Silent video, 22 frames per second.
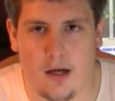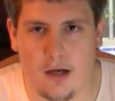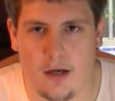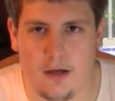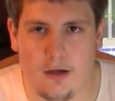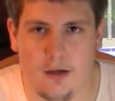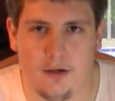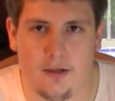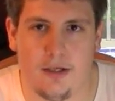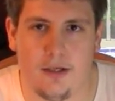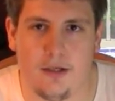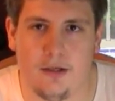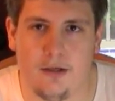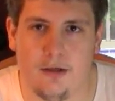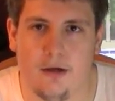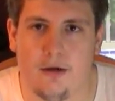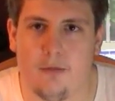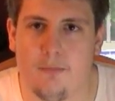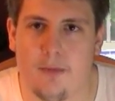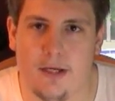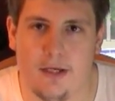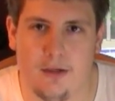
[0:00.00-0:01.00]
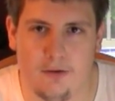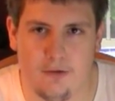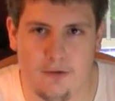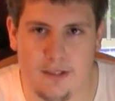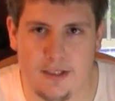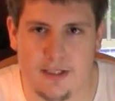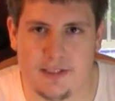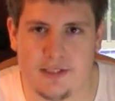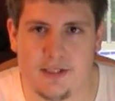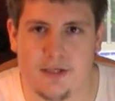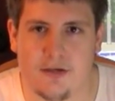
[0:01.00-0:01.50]
Again, my
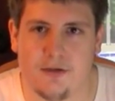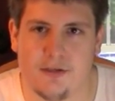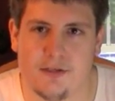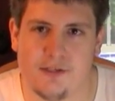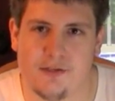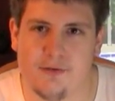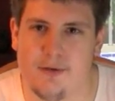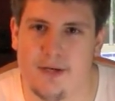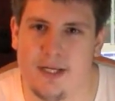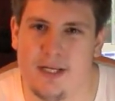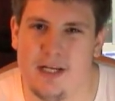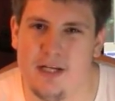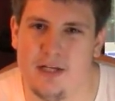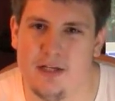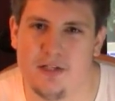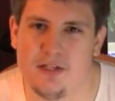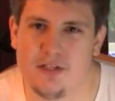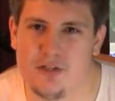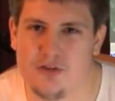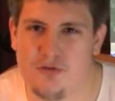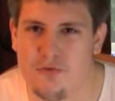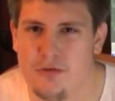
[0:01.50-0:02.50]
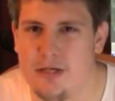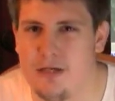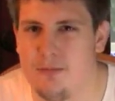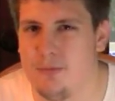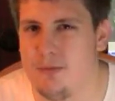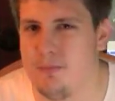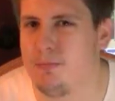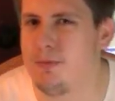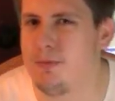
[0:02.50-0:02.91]
internet sucks, so I can't stream